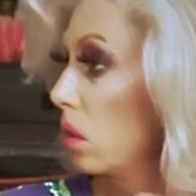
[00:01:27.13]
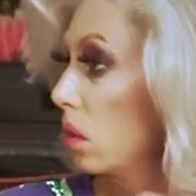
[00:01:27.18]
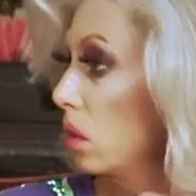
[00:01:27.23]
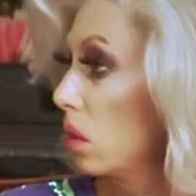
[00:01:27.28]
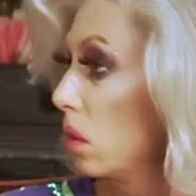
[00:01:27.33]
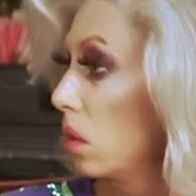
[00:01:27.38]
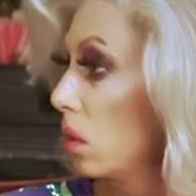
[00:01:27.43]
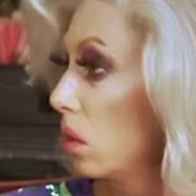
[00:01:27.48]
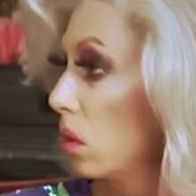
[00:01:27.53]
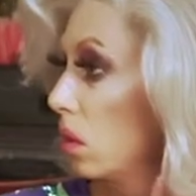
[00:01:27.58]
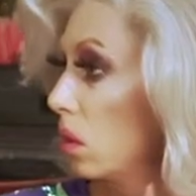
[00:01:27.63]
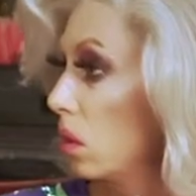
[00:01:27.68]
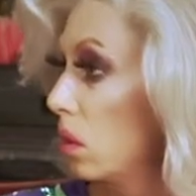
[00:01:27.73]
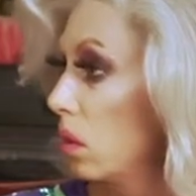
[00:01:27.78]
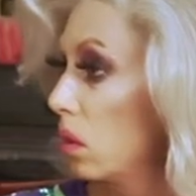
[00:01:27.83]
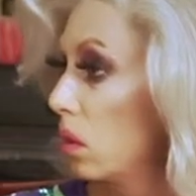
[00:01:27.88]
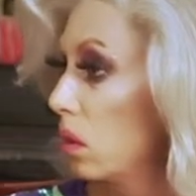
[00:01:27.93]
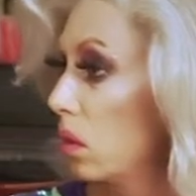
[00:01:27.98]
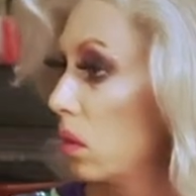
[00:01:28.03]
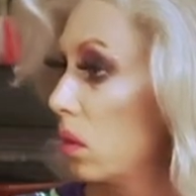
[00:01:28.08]

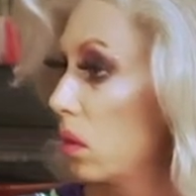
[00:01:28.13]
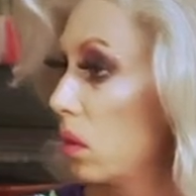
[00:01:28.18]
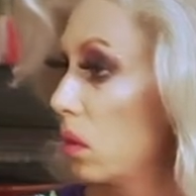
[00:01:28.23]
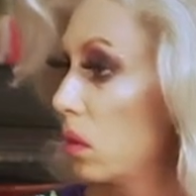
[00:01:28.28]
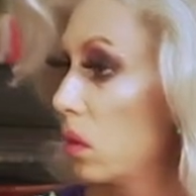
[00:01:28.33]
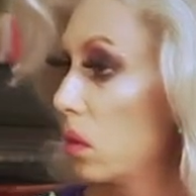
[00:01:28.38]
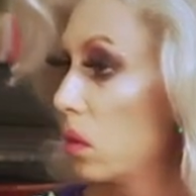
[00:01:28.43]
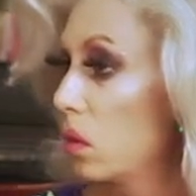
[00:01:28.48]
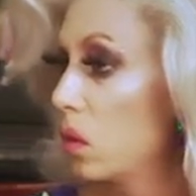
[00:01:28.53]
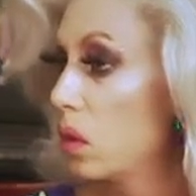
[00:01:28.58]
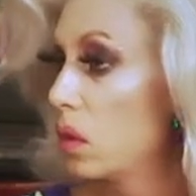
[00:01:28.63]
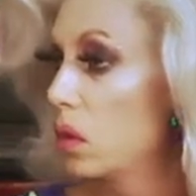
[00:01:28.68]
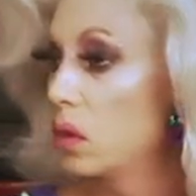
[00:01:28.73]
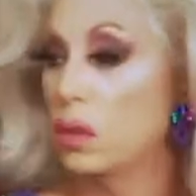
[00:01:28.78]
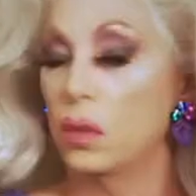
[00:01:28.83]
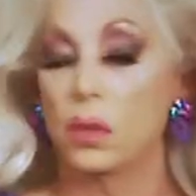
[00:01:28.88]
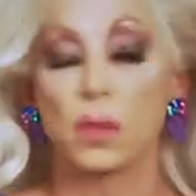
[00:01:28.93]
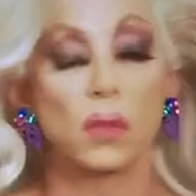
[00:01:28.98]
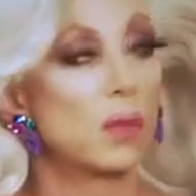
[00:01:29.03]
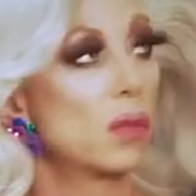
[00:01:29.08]

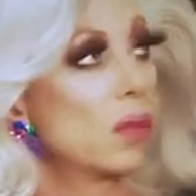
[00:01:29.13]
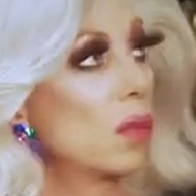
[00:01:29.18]
This person isn't speaking.